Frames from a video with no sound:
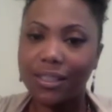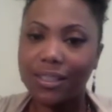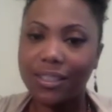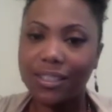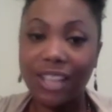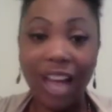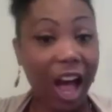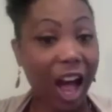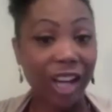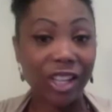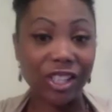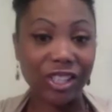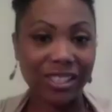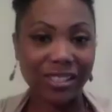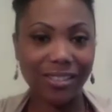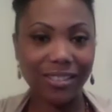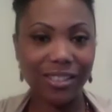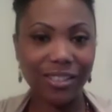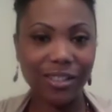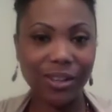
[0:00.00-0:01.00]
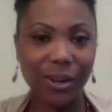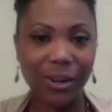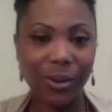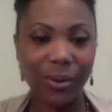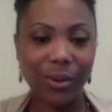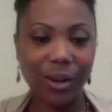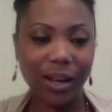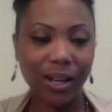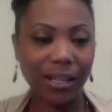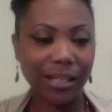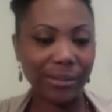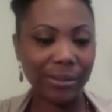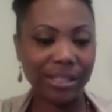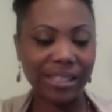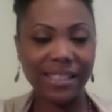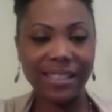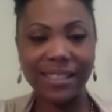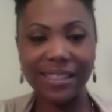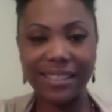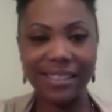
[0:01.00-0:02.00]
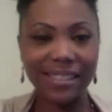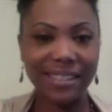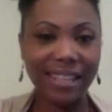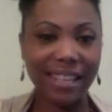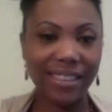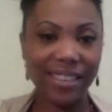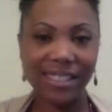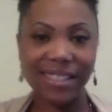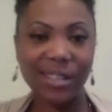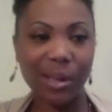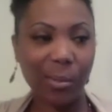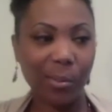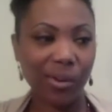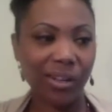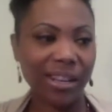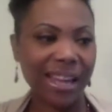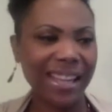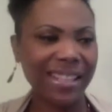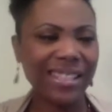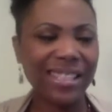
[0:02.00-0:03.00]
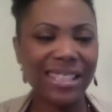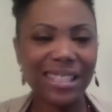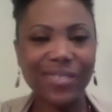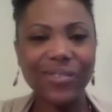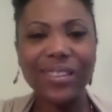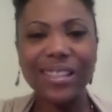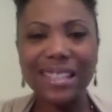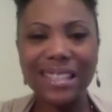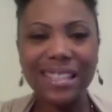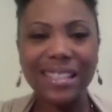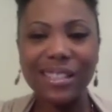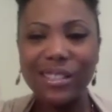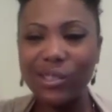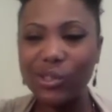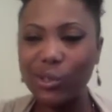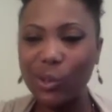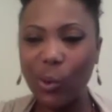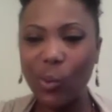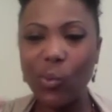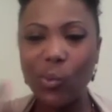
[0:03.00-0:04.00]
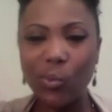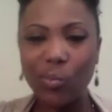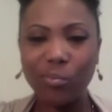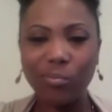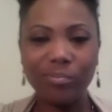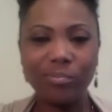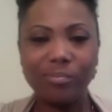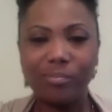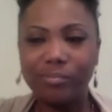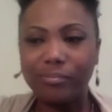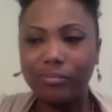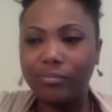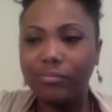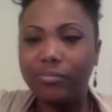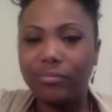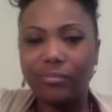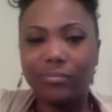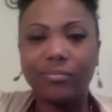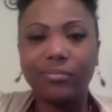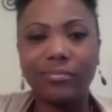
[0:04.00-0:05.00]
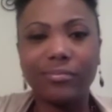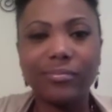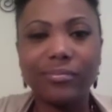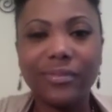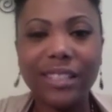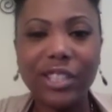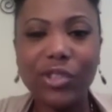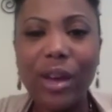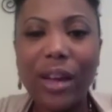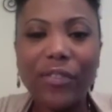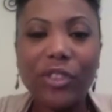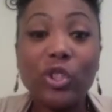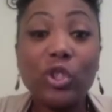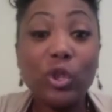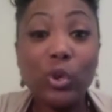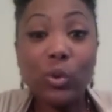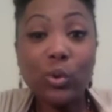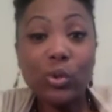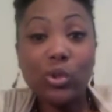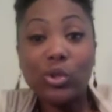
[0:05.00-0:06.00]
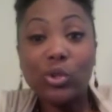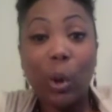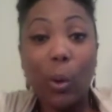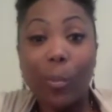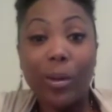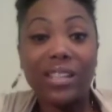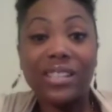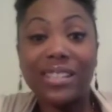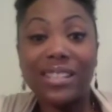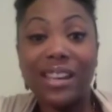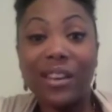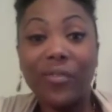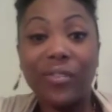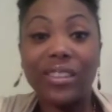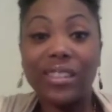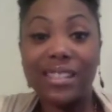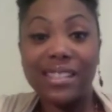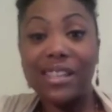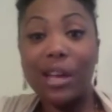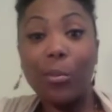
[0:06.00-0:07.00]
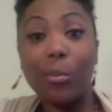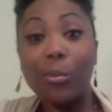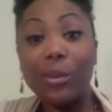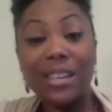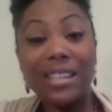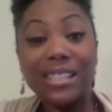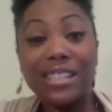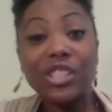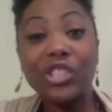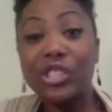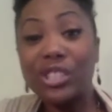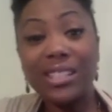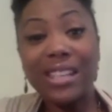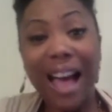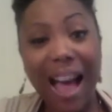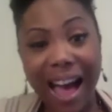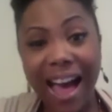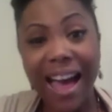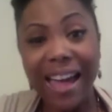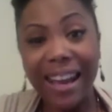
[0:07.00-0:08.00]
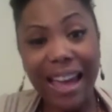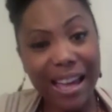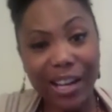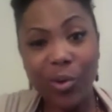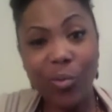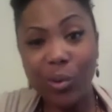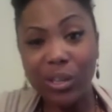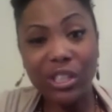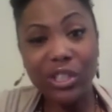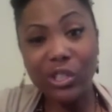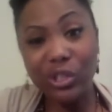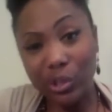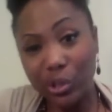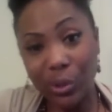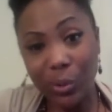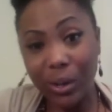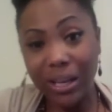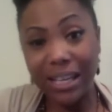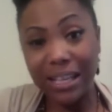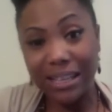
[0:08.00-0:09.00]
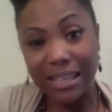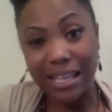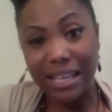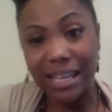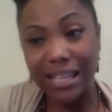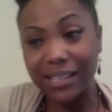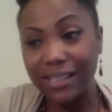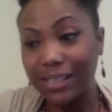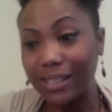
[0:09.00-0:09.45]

Tasha, you know, um, in in the summer, not just feeling so that you have to do so much stuff in the summer because it's just hot. I don't want to do anything.